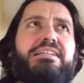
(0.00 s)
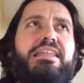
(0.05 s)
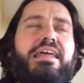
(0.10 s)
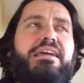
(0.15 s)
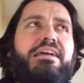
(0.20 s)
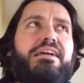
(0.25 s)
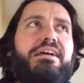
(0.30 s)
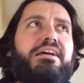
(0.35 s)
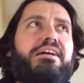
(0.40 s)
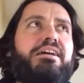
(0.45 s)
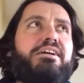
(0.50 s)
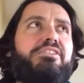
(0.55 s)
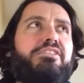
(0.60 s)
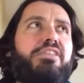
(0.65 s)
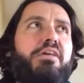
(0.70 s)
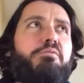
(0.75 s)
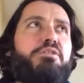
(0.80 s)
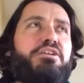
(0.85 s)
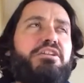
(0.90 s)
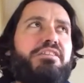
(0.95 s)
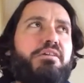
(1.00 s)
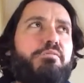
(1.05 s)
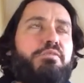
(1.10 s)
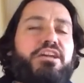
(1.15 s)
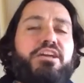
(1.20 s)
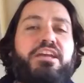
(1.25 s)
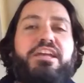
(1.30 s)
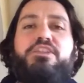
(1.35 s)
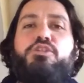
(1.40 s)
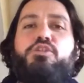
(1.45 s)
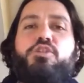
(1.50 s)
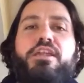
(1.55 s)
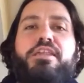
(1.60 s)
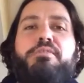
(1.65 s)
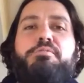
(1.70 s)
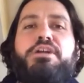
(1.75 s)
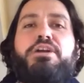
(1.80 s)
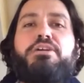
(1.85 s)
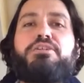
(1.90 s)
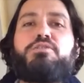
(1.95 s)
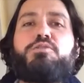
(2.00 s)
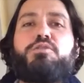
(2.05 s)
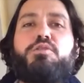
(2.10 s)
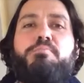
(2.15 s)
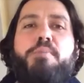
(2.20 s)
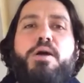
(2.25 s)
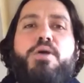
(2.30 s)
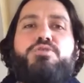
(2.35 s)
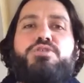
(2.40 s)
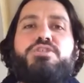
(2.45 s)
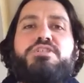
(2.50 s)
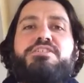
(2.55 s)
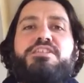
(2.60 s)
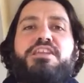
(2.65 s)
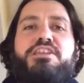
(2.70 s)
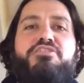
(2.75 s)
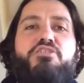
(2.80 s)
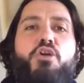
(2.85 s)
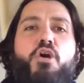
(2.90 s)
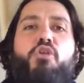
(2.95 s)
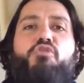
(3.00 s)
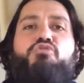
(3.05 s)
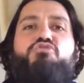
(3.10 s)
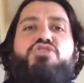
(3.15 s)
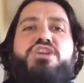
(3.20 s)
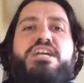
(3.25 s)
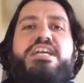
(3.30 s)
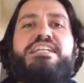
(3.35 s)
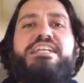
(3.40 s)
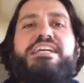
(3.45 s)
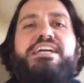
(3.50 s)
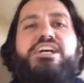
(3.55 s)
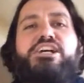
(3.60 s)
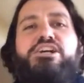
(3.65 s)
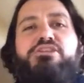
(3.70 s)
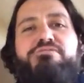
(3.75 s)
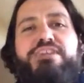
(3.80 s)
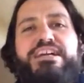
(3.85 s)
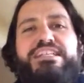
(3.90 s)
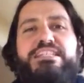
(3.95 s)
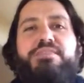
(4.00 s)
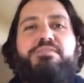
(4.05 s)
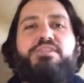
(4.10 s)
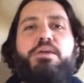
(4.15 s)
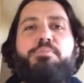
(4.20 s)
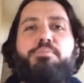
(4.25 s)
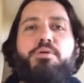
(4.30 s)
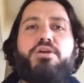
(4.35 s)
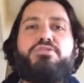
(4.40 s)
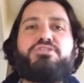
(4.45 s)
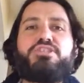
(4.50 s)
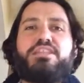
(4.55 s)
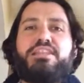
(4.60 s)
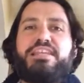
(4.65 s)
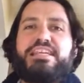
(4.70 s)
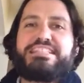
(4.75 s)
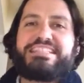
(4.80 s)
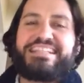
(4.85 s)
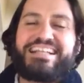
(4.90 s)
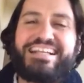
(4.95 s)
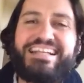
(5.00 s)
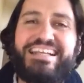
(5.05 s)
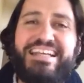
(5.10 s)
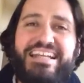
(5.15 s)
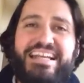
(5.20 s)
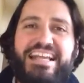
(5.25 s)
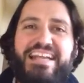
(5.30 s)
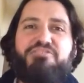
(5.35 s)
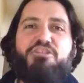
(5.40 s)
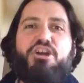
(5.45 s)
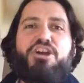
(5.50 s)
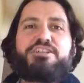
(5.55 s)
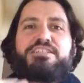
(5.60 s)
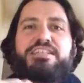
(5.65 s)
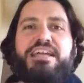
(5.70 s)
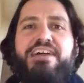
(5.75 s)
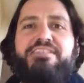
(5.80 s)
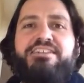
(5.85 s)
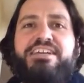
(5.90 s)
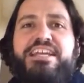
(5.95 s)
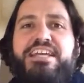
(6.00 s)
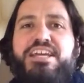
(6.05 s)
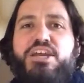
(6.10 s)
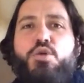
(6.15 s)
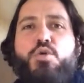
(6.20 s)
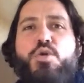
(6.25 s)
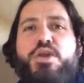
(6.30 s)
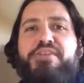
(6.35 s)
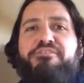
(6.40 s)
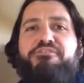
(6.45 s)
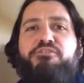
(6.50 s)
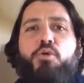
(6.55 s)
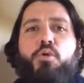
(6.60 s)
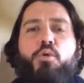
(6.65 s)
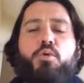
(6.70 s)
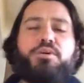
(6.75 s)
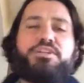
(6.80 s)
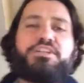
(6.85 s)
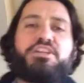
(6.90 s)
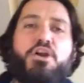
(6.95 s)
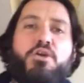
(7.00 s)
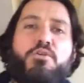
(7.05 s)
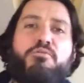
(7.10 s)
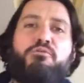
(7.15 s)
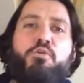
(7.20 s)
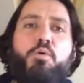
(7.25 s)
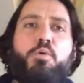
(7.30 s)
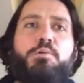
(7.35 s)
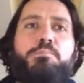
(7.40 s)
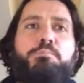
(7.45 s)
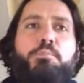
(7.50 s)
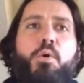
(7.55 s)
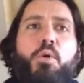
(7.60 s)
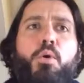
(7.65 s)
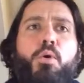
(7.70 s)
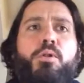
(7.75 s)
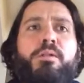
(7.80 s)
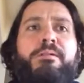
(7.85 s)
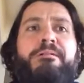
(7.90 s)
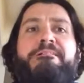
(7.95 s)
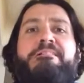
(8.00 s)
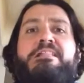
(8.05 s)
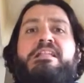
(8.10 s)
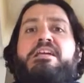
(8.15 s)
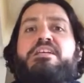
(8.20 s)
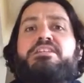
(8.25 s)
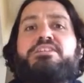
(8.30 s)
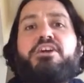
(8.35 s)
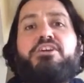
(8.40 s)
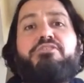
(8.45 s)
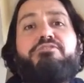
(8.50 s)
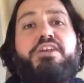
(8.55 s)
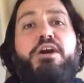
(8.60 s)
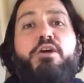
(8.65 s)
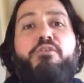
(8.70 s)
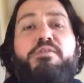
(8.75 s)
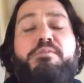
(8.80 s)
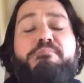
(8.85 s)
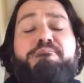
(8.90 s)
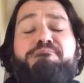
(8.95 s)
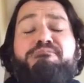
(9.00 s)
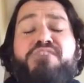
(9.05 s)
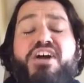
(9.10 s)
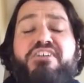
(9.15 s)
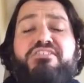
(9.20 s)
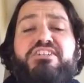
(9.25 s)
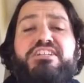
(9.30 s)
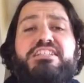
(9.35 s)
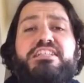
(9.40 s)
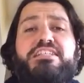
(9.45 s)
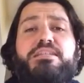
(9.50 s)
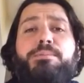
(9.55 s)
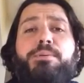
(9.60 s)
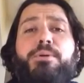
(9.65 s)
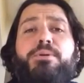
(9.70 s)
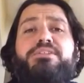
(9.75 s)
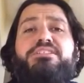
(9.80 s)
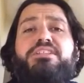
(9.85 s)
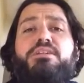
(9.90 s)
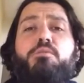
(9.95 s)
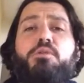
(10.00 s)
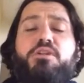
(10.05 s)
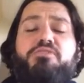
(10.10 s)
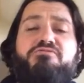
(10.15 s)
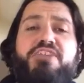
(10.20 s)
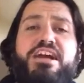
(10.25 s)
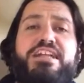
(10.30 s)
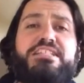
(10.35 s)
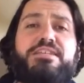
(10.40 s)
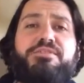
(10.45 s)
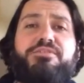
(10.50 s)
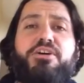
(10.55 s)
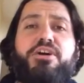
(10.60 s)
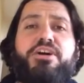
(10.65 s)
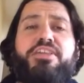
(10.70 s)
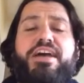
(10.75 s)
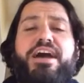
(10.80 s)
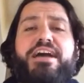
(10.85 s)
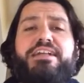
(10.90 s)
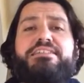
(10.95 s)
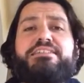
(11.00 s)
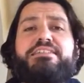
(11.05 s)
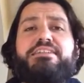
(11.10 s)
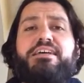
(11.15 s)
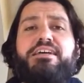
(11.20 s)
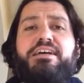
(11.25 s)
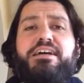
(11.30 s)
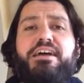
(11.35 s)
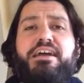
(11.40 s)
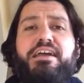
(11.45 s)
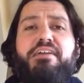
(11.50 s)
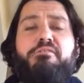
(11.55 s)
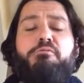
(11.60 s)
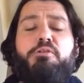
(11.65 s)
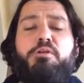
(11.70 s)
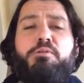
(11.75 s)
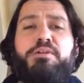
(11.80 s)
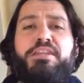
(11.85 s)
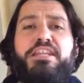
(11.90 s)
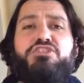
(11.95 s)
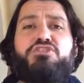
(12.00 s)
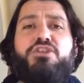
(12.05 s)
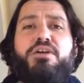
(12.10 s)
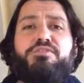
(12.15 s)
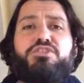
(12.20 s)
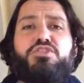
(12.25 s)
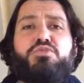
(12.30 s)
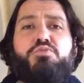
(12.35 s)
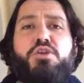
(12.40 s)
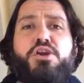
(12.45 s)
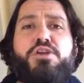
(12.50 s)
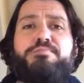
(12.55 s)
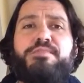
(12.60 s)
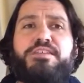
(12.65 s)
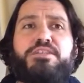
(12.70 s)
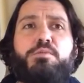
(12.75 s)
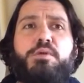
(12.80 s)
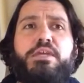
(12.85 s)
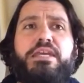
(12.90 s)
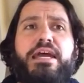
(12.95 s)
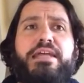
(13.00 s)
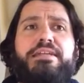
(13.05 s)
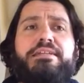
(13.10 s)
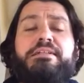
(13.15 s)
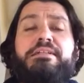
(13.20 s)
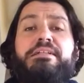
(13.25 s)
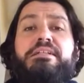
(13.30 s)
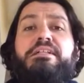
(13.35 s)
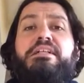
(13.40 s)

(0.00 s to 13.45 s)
It looked like they were going through the motions and not really aggressively approaching things, cleaning rucks out, getting quick forward, go forward ball. So they'll be very disappointed and want to rectify that when they travel to Rome this weekend.